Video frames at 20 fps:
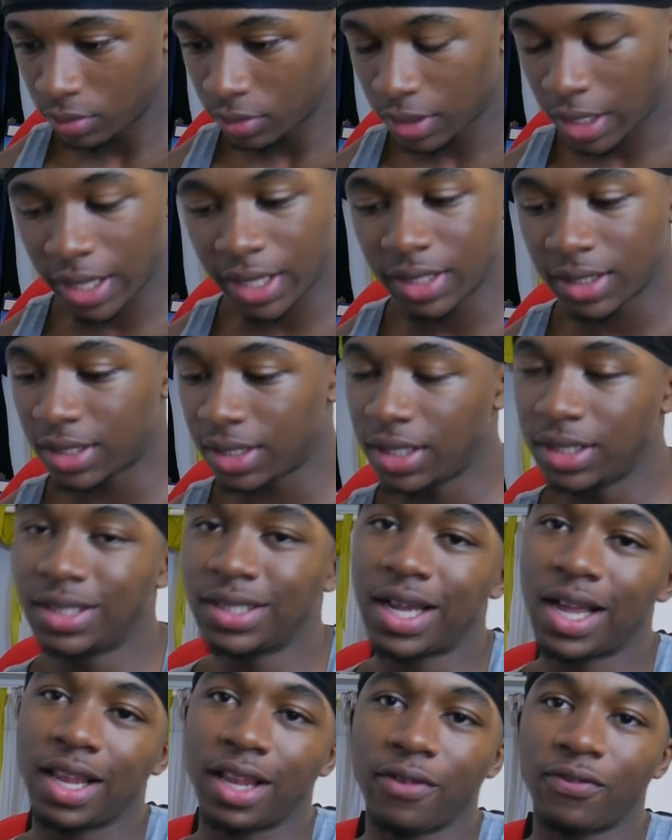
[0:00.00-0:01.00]
Like, he's
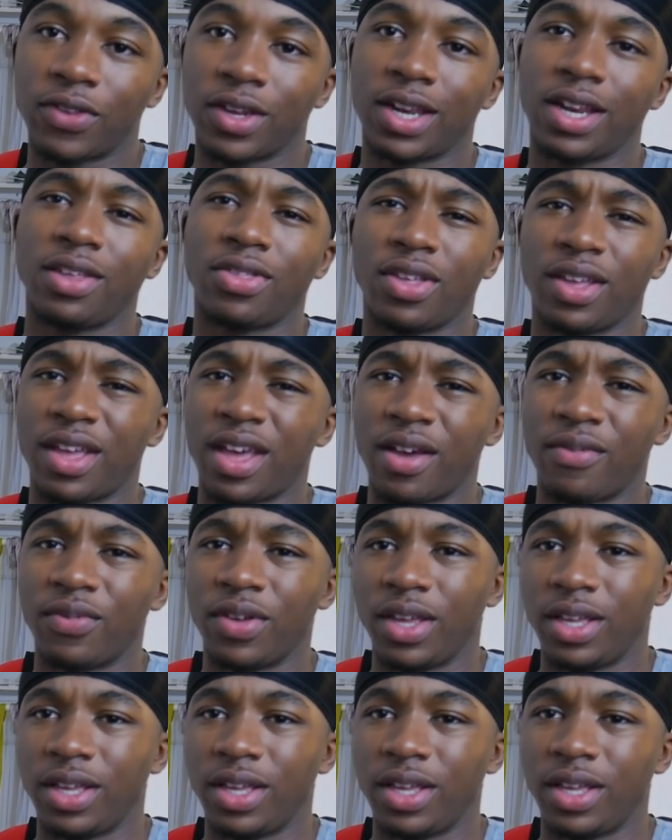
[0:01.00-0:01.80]
not lifting anything heavy.